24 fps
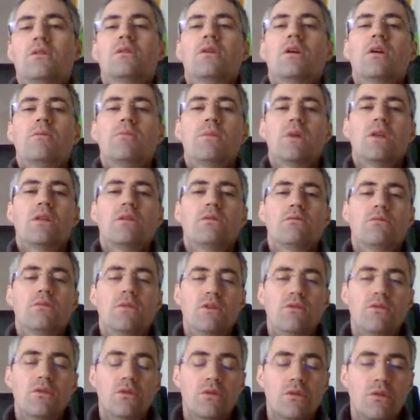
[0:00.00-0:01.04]
I mean,
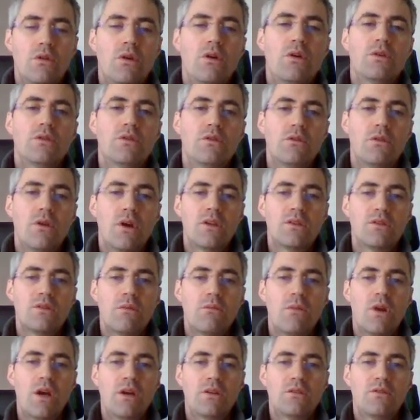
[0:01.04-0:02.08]
if you know how to write
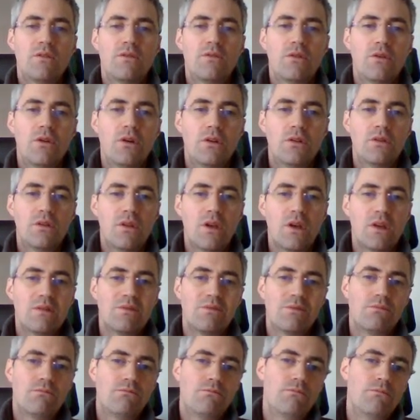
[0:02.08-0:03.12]
some lines of code,
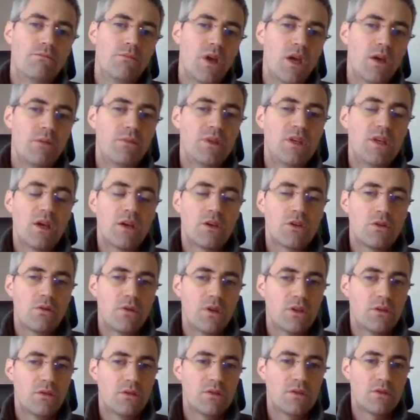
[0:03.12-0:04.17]
that may be
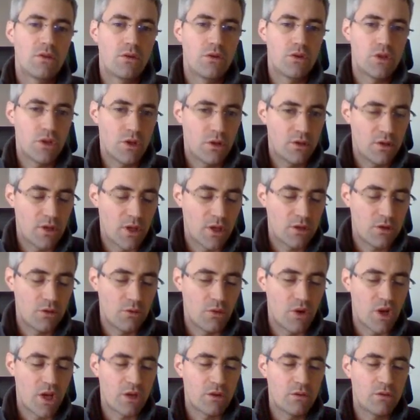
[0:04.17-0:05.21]
actually the solution that
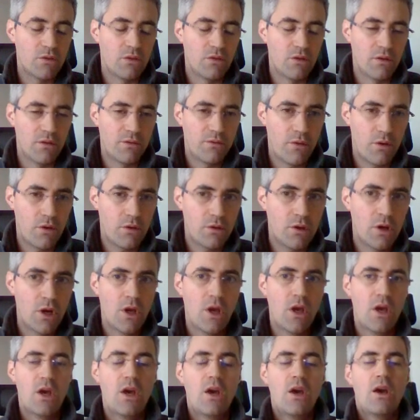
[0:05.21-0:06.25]
you would like to go for.
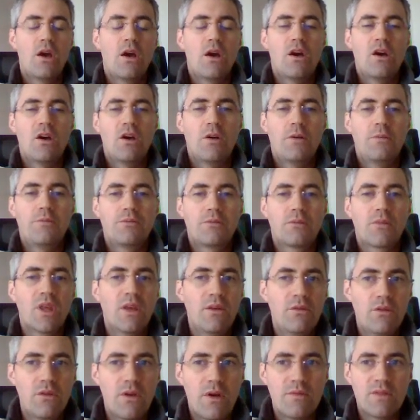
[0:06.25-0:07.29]

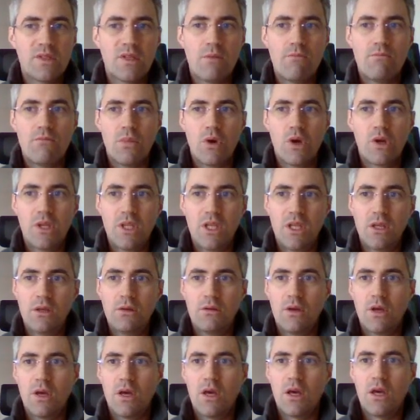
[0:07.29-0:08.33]
If you have some
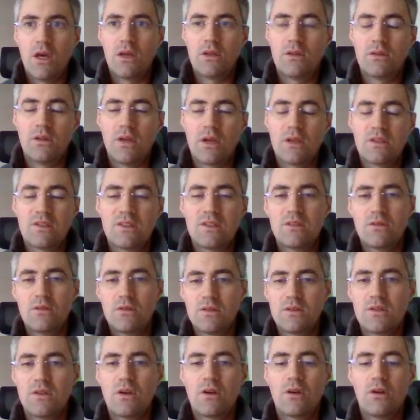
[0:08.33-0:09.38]
money, and that's
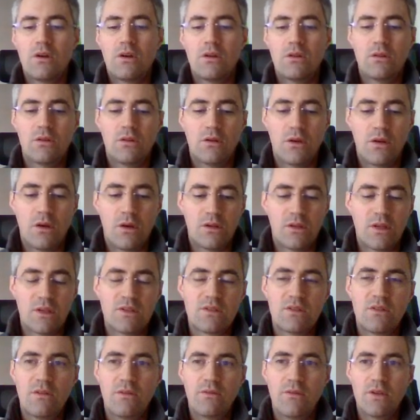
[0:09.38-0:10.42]
the second,
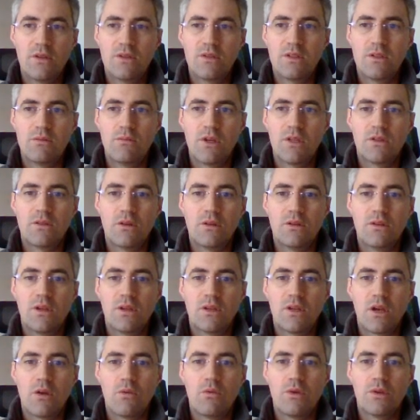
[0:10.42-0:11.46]
that's the fancy method
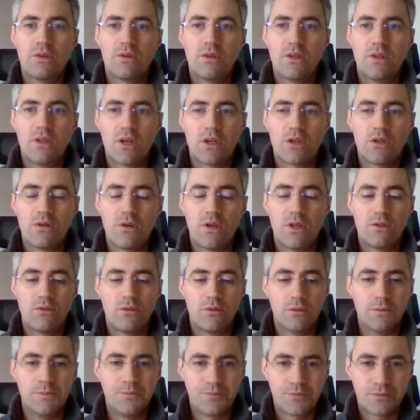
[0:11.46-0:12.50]
that I wanted actually to